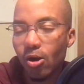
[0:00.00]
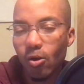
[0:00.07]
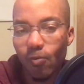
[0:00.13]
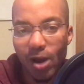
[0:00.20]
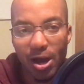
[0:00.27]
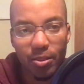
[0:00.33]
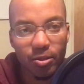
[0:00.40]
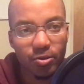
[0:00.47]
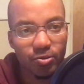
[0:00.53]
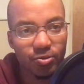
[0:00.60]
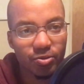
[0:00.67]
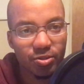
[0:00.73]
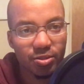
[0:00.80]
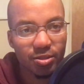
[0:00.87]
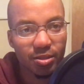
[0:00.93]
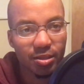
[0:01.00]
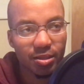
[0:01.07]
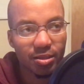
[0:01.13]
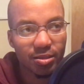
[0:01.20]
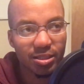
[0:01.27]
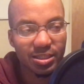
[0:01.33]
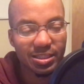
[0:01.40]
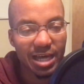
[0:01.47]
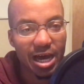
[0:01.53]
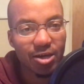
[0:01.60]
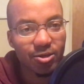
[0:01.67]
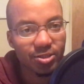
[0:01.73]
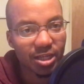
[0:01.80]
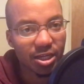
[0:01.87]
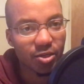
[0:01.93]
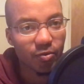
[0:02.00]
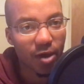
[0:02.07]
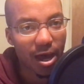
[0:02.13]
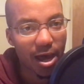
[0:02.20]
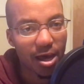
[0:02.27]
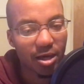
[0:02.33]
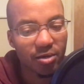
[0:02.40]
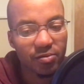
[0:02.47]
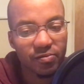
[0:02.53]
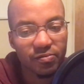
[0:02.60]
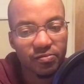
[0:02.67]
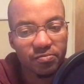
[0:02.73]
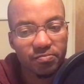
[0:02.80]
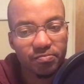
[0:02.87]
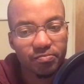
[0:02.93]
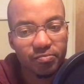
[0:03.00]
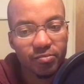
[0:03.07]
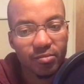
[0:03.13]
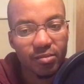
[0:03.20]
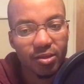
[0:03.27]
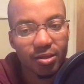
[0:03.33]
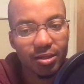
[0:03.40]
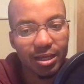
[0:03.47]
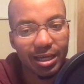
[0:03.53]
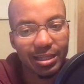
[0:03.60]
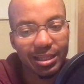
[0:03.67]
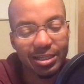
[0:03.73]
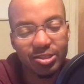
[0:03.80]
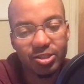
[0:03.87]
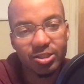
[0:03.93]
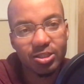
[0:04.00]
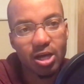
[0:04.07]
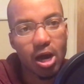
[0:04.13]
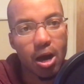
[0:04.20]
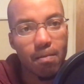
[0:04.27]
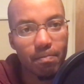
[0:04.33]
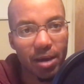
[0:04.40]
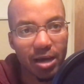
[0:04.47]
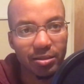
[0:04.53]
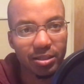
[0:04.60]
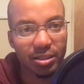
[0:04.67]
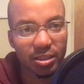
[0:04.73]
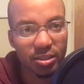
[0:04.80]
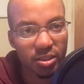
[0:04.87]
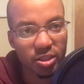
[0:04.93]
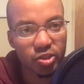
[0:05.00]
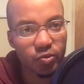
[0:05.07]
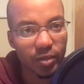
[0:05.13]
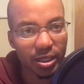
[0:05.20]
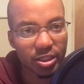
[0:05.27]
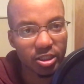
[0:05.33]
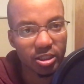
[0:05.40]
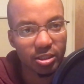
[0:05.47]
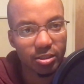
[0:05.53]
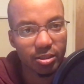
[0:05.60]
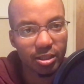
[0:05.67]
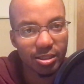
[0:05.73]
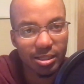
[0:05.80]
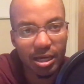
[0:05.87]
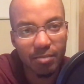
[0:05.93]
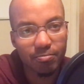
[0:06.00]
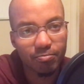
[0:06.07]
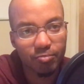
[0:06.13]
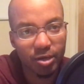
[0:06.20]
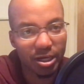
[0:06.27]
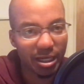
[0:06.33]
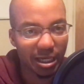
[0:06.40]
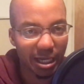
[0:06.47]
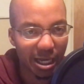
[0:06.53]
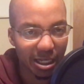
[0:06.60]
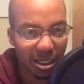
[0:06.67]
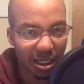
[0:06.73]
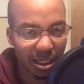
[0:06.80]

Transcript: around those desires that you have? Like, that's just compounding the situation. It's not making